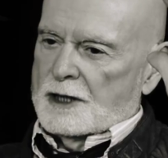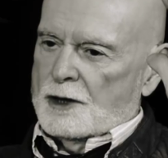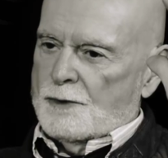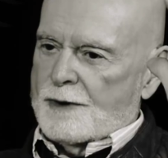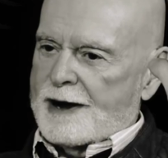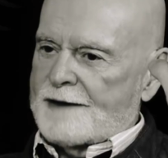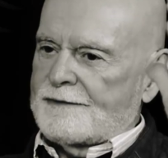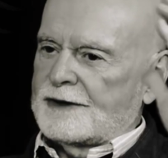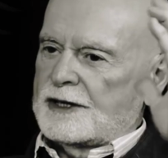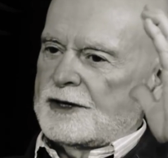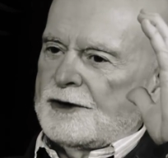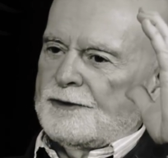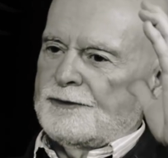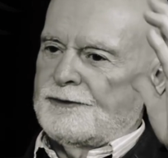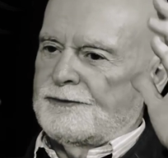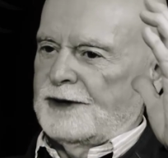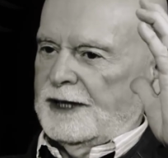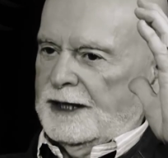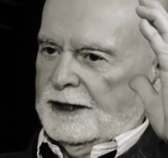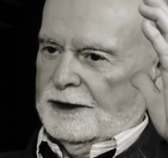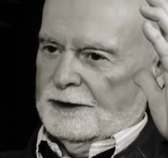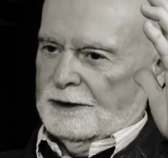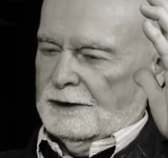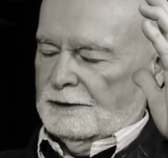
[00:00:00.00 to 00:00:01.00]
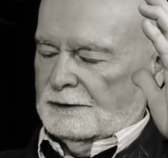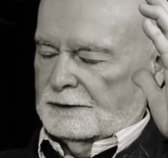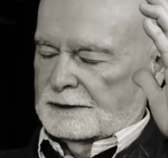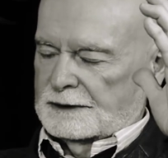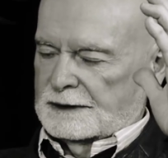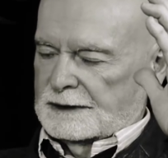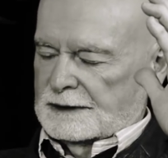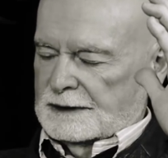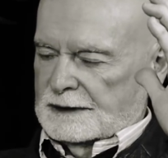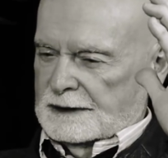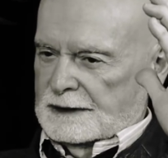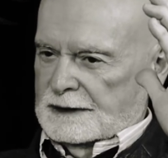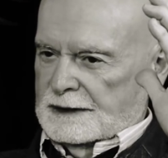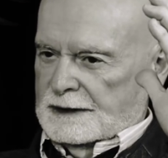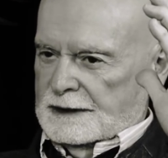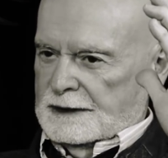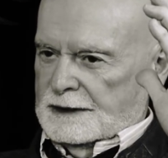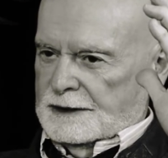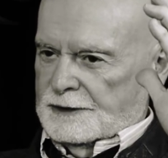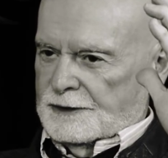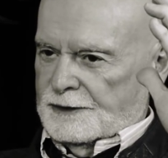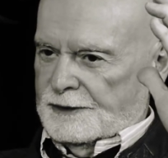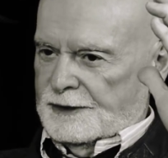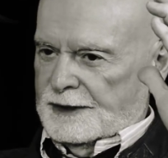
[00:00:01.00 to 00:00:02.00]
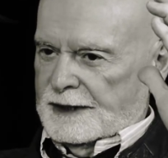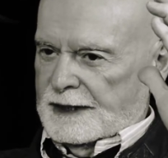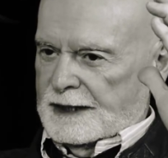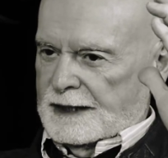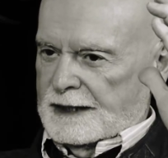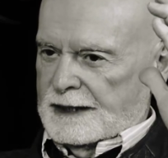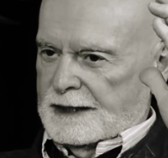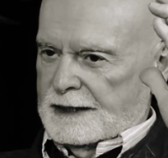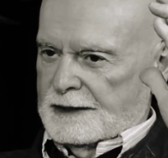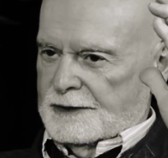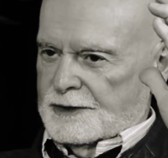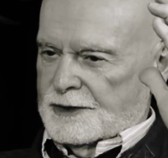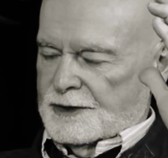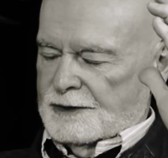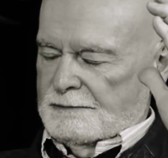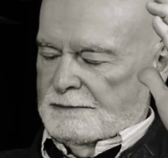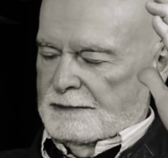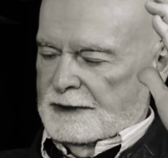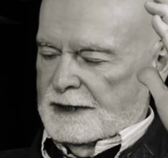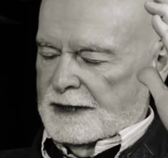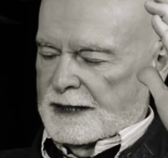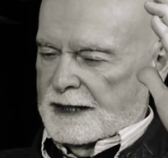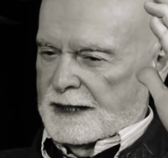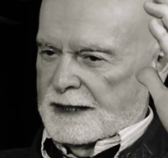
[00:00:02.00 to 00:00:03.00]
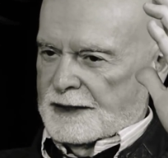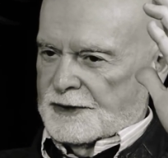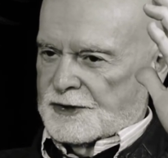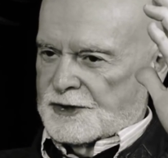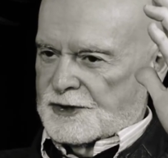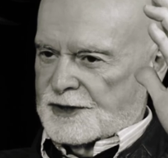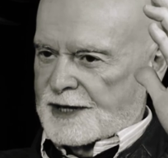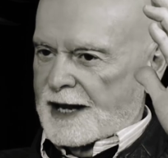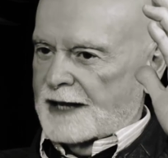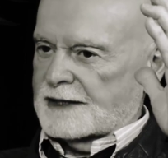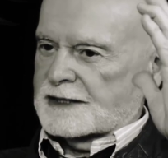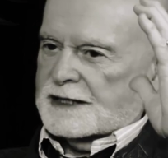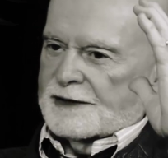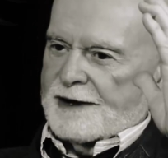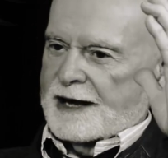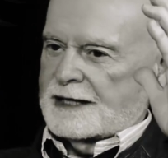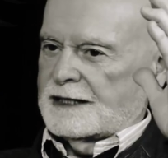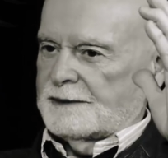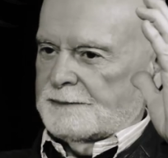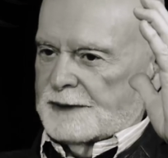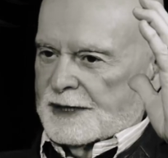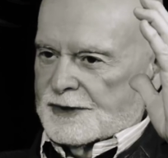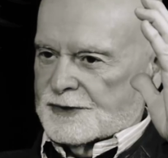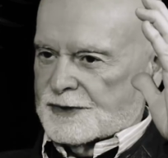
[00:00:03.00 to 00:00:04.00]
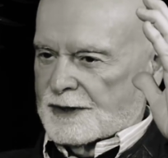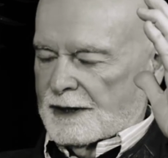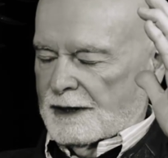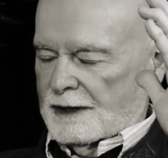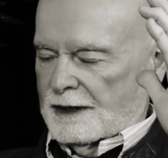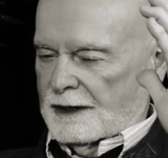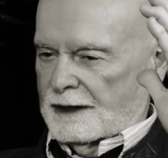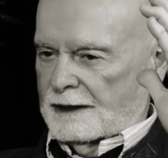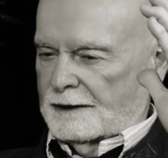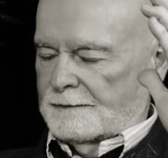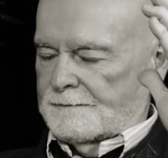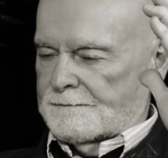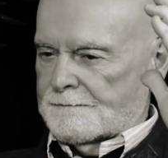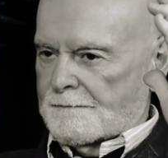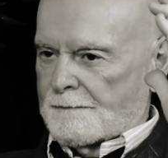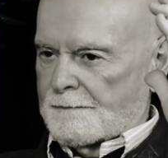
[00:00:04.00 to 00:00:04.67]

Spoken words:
Whoever you feel the sets of enemies are,